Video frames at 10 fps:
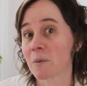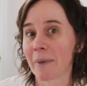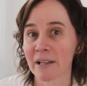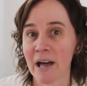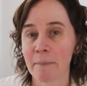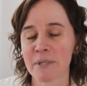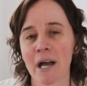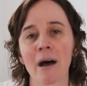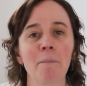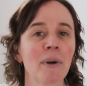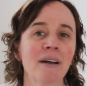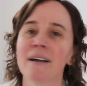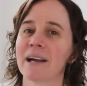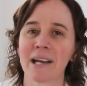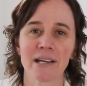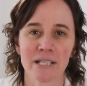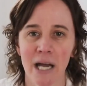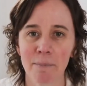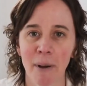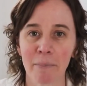my laptop and I'd
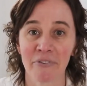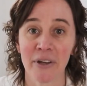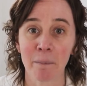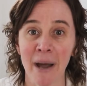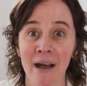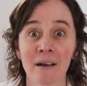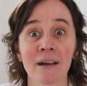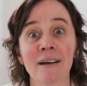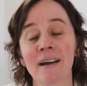type up feedback,